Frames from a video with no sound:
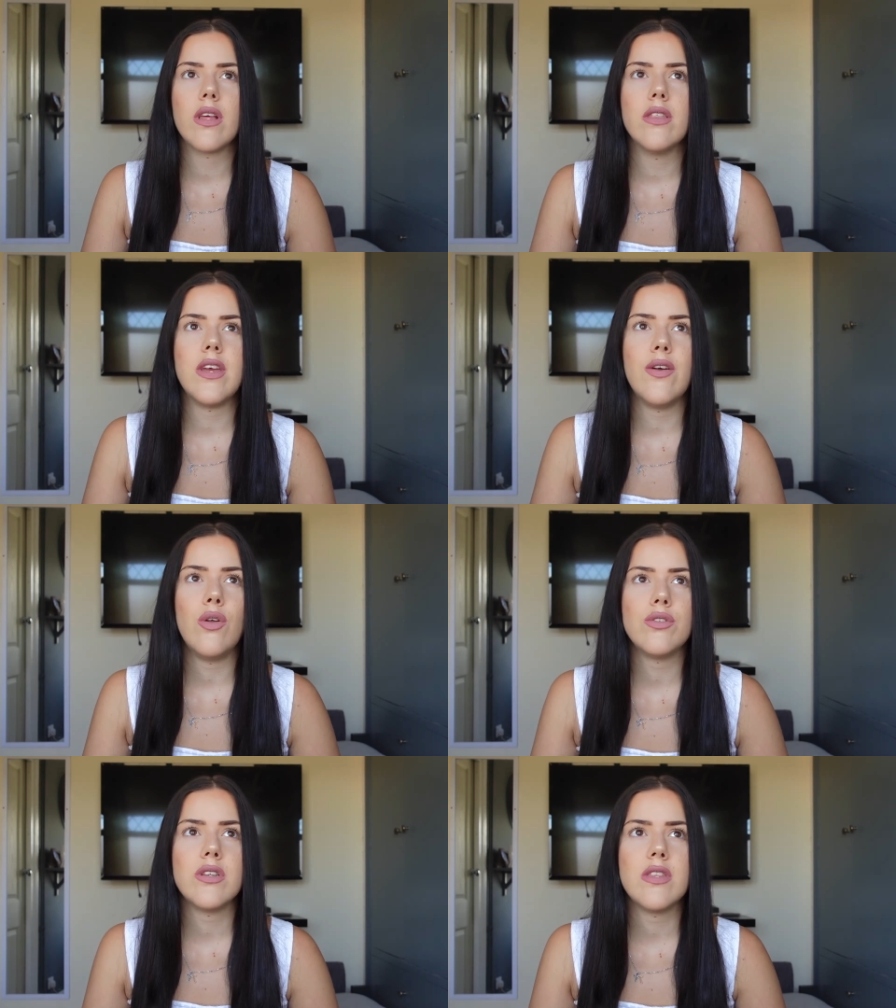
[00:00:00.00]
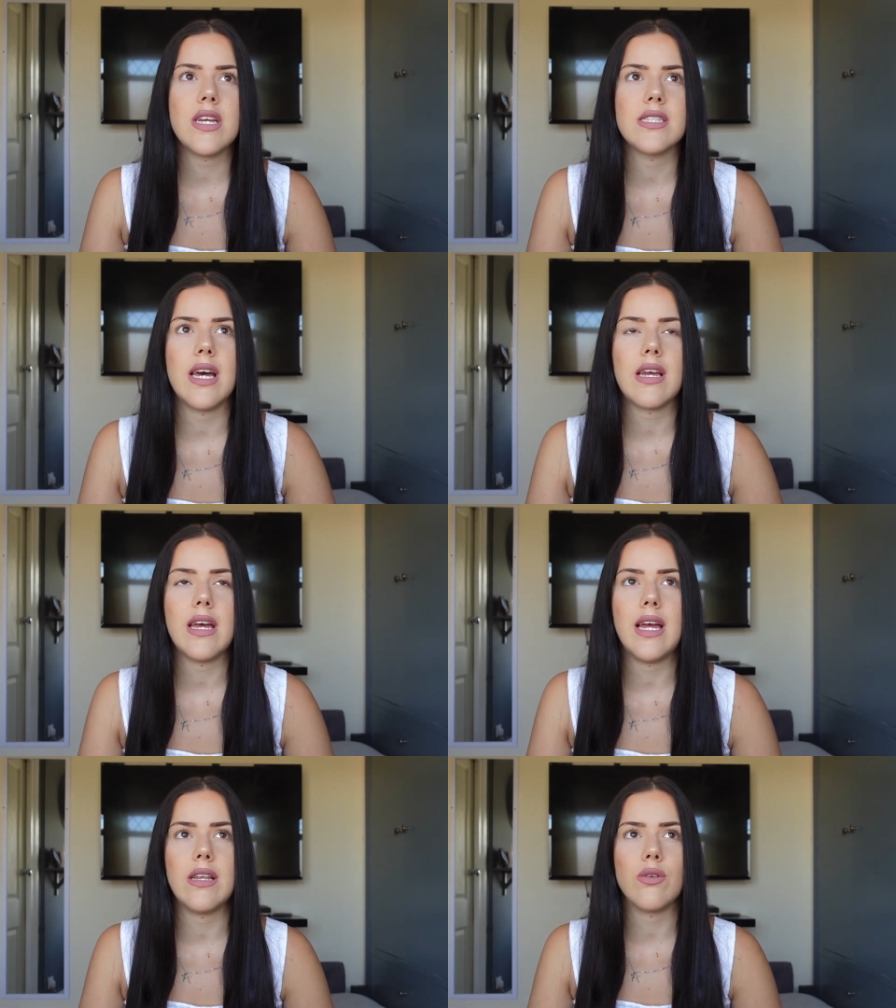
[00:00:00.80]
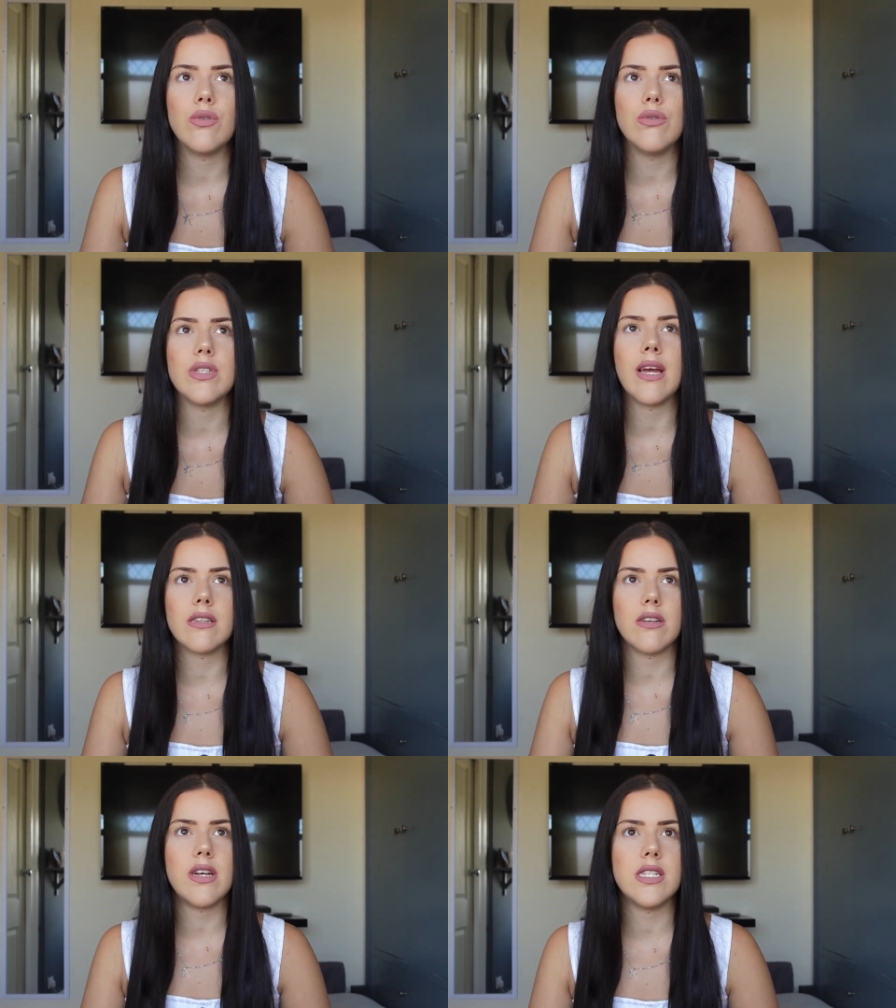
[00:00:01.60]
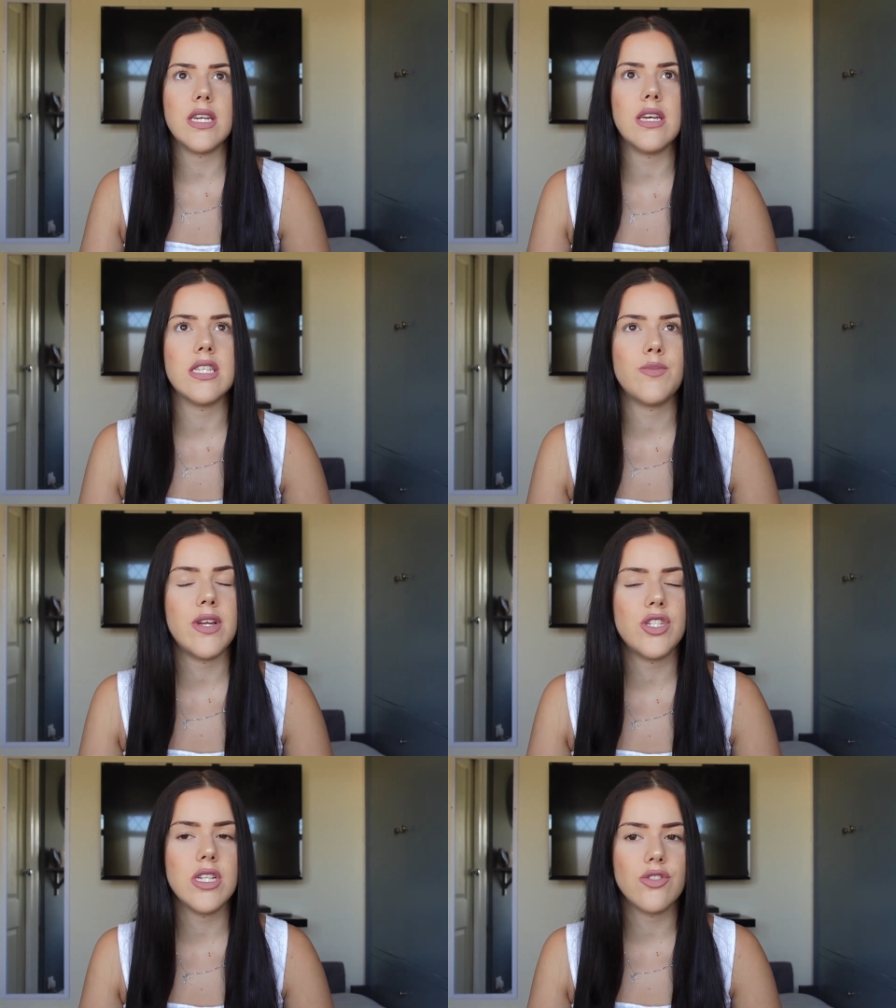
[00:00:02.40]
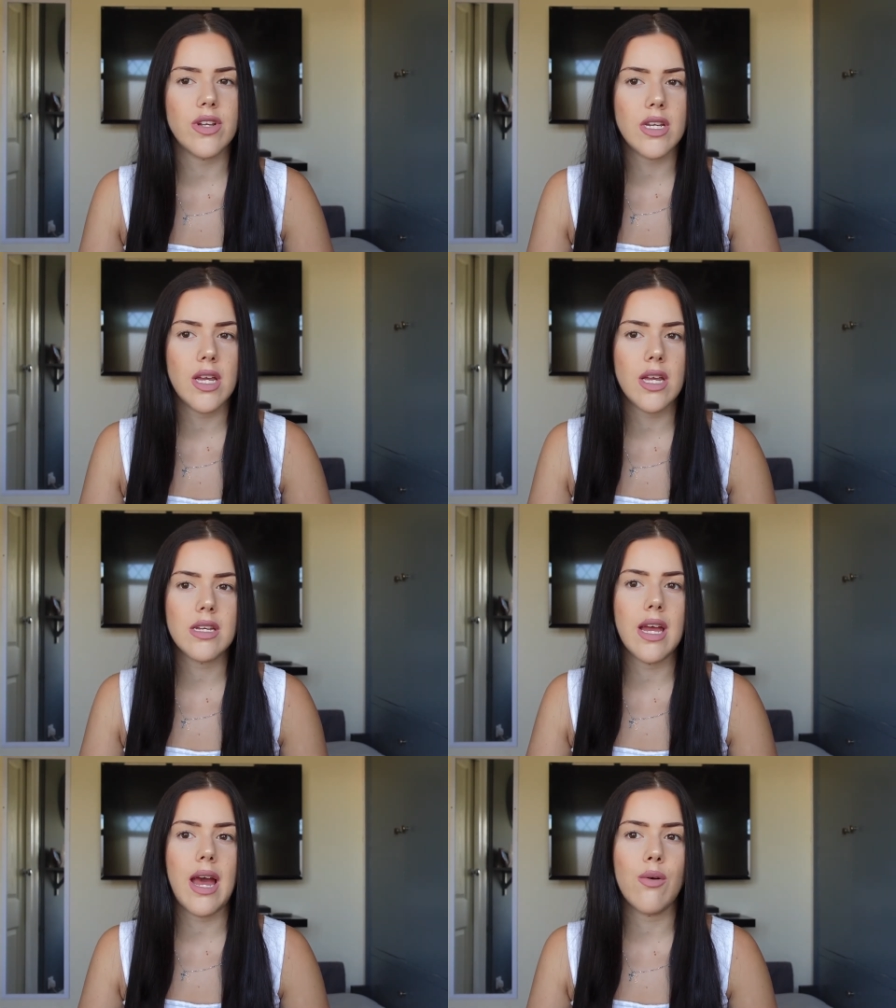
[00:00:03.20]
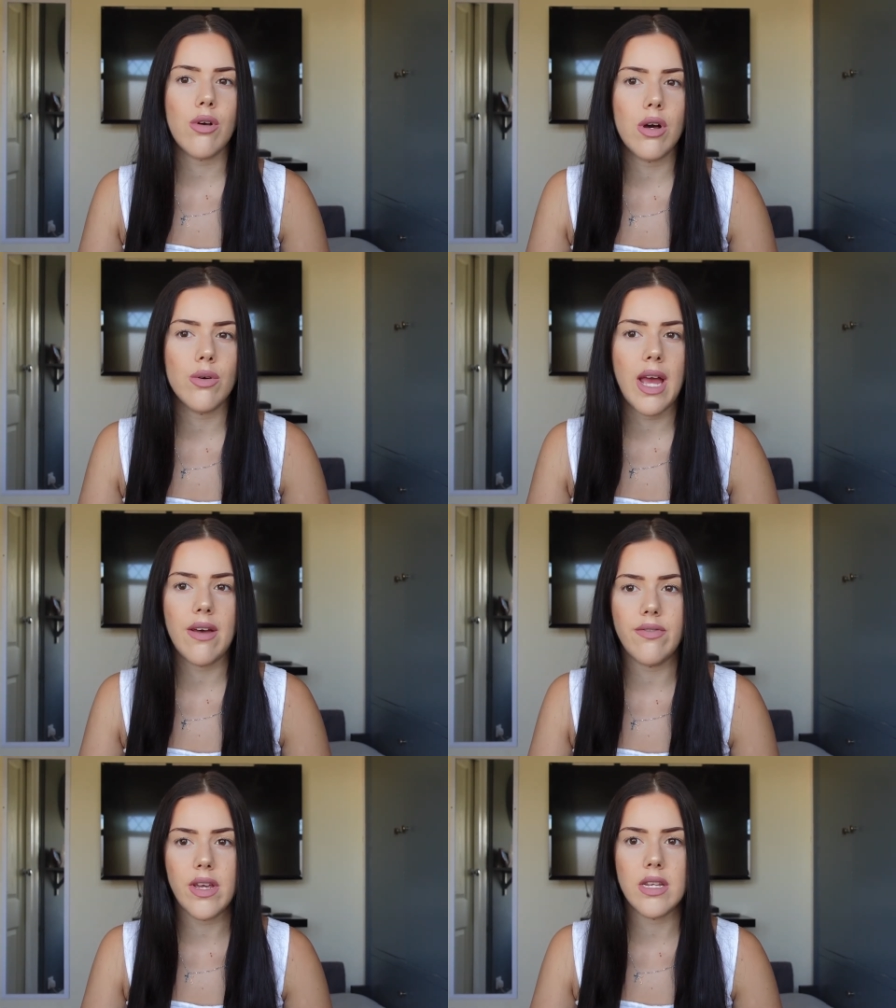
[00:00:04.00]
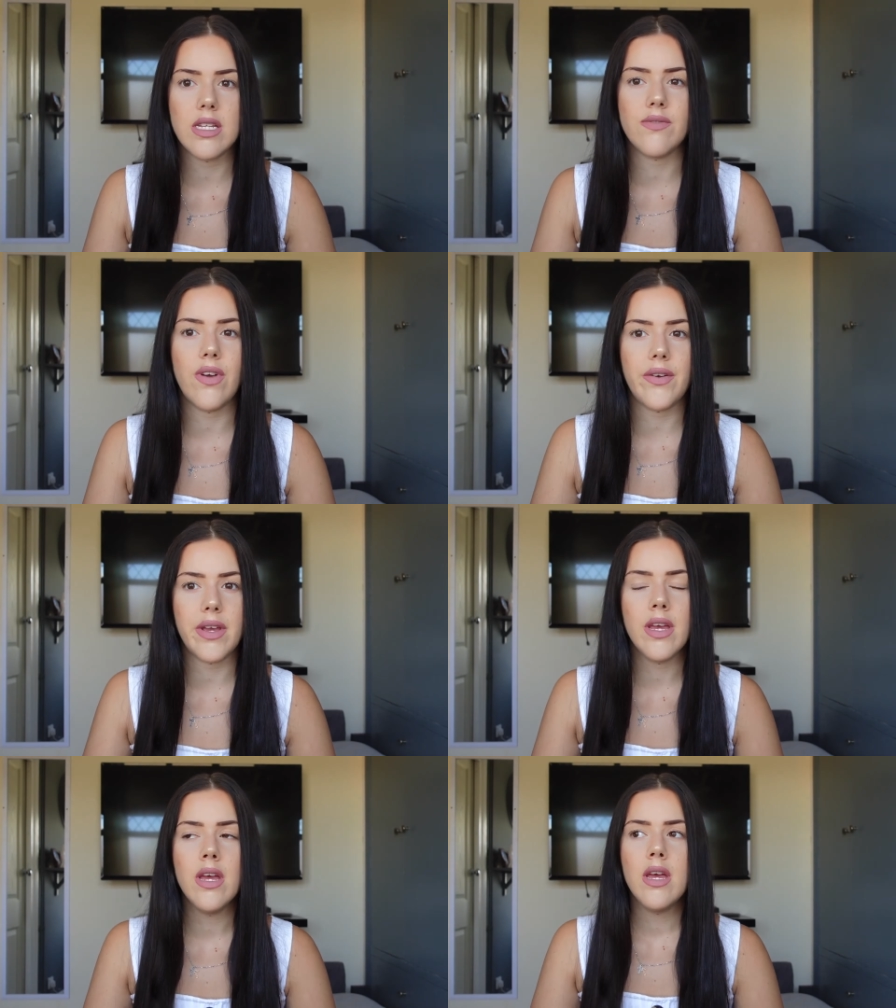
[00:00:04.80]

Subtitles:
There are lots of things that can cause anxiety, especially drinking. Alcohol, caffeine is very